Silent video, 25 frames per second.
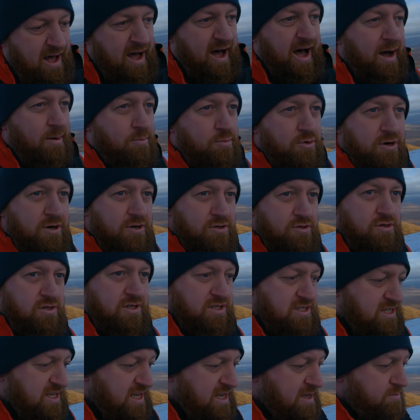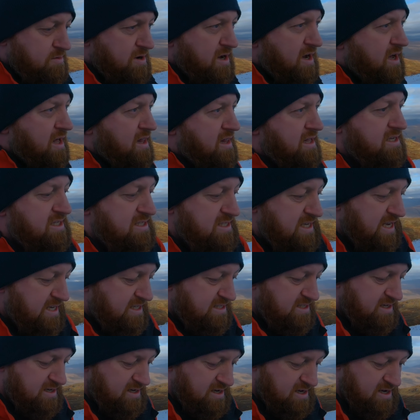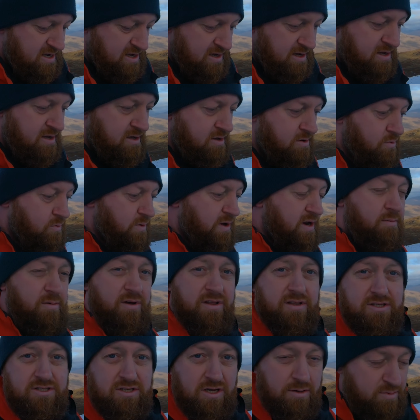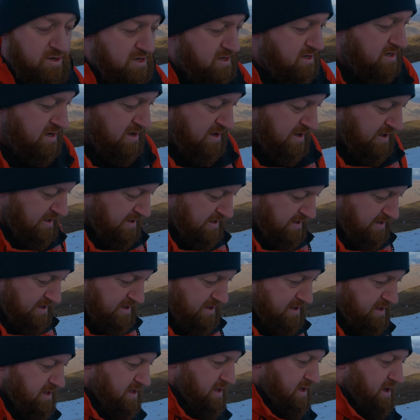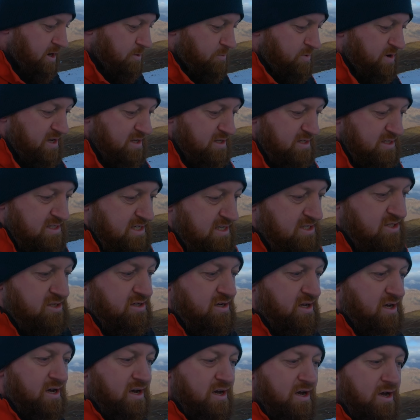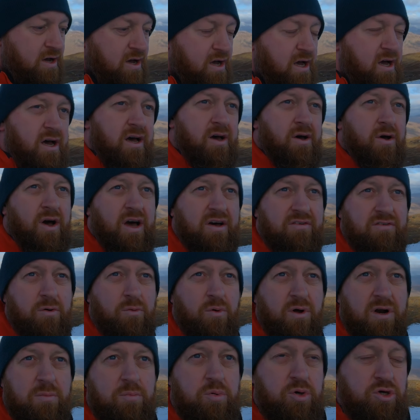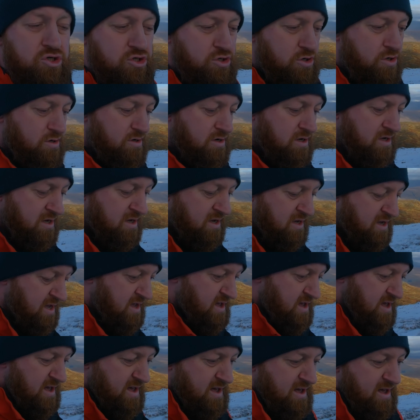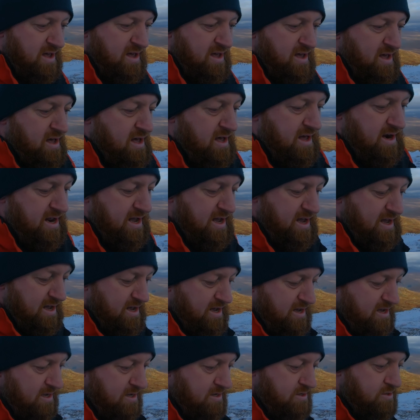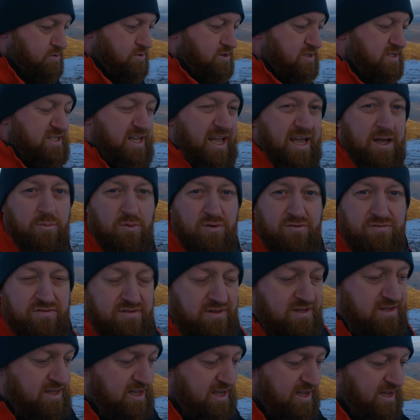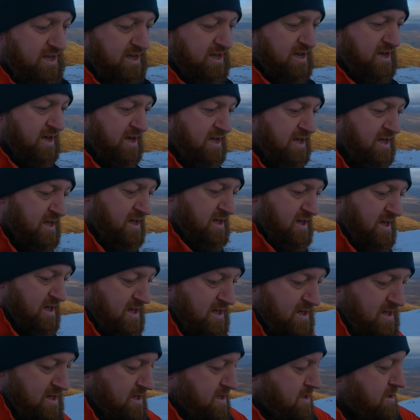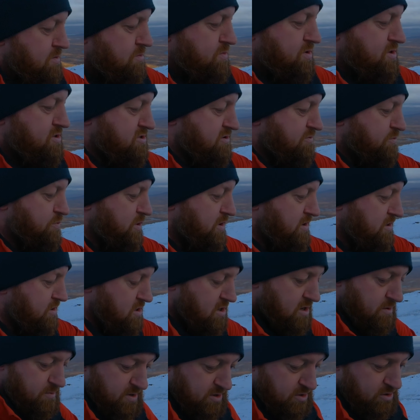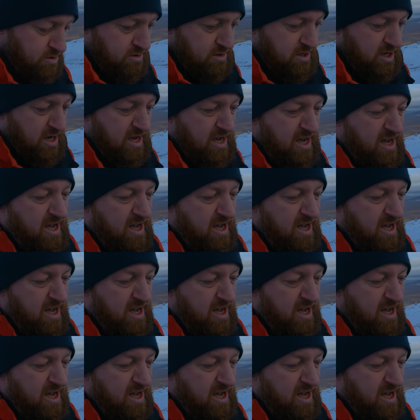I'm going to do the same. I'll assess it when I'm at the summit, and I'll make a decision if I want to push on and do the second one for the day, because I've probably got a bit good